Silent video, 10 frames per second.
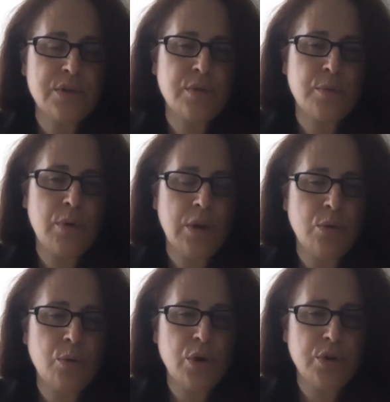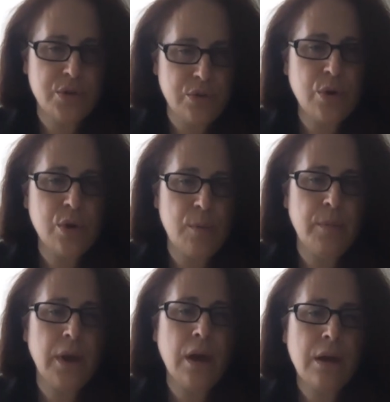from around the world to
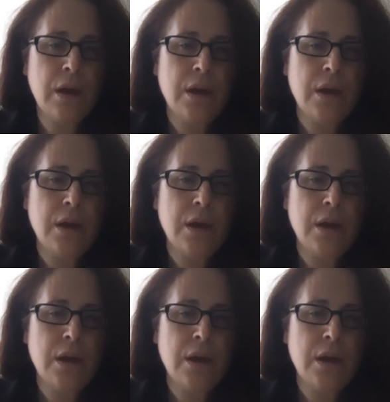Colombia